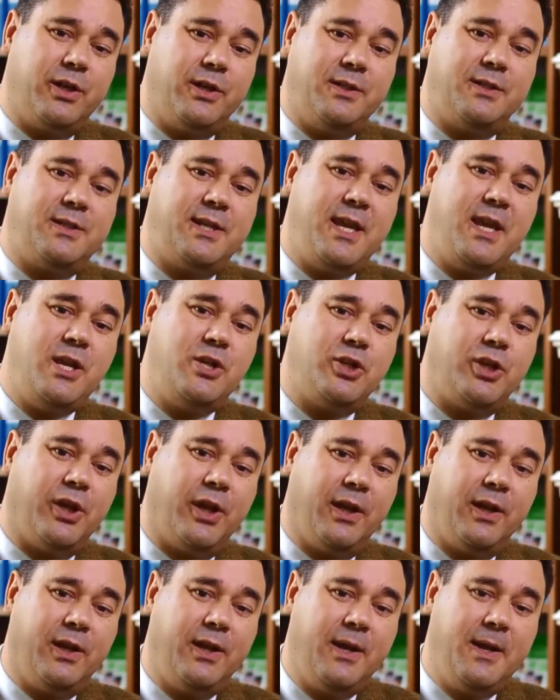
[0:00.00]
and
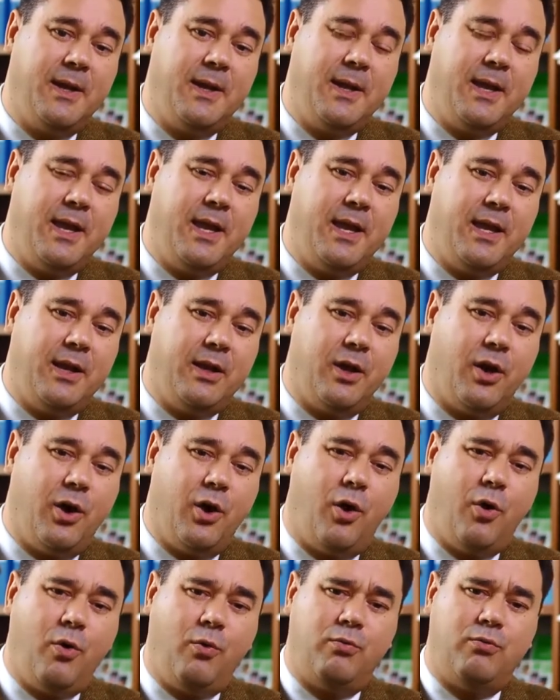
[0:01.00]
teaching in a
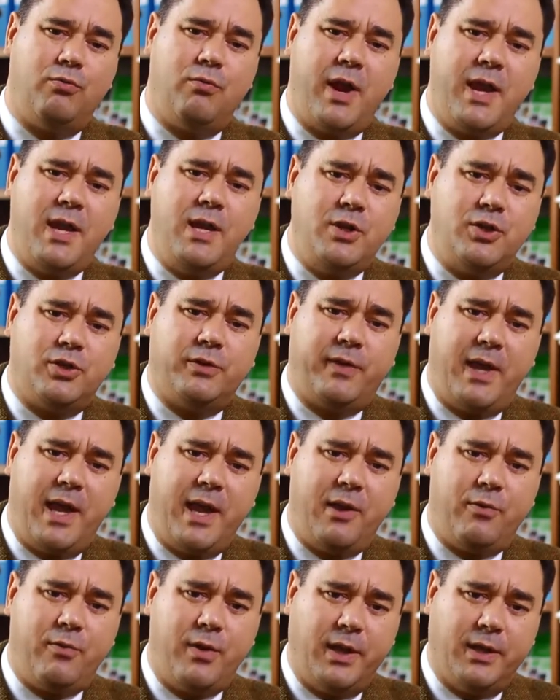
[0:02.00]
whole range of
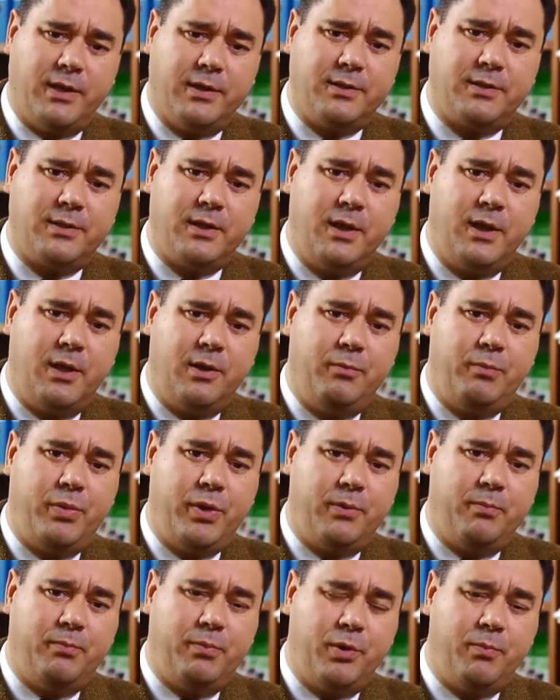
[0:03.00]
areas,
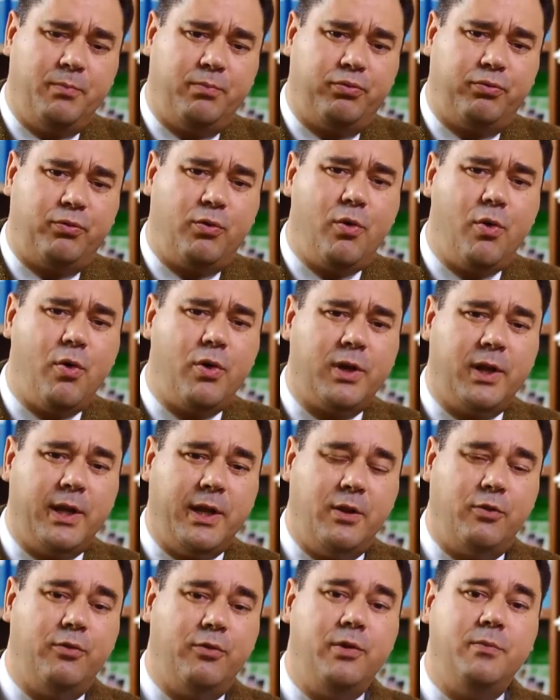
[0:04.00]
but broadly
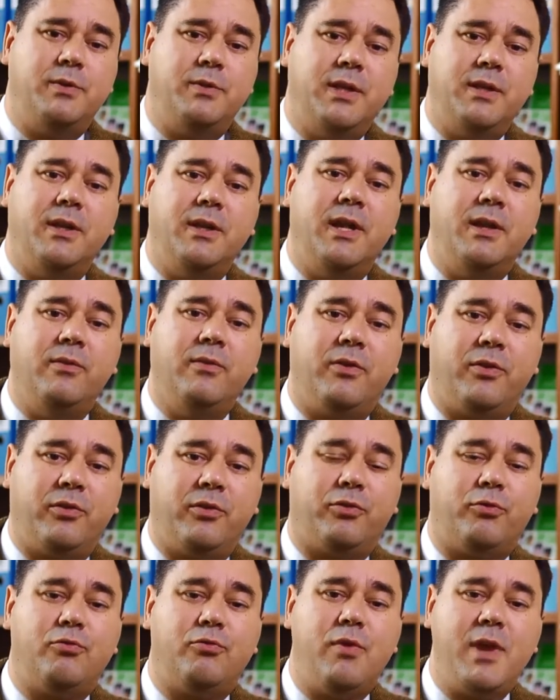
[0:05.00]
grouped in
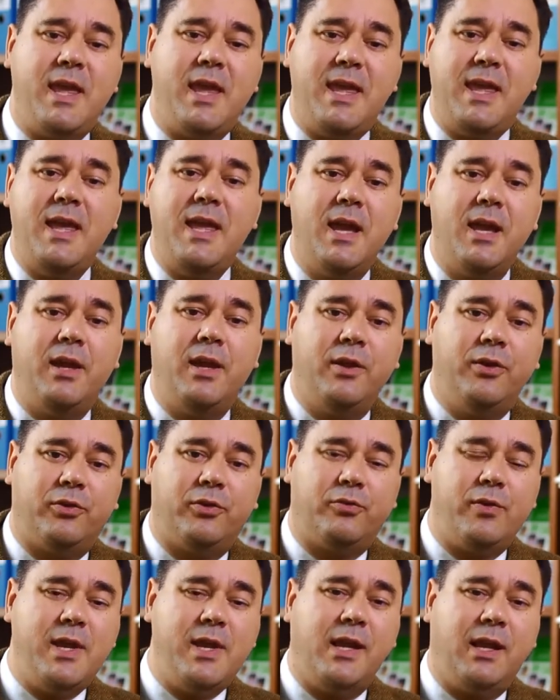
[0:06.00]
three
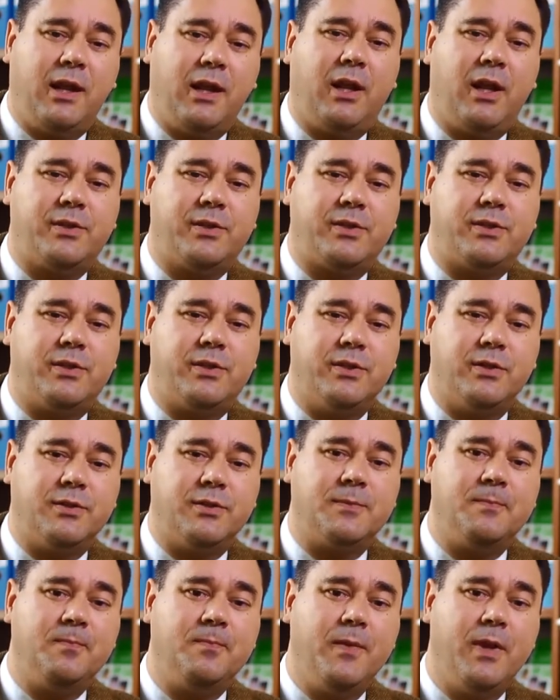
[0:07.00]
clusters.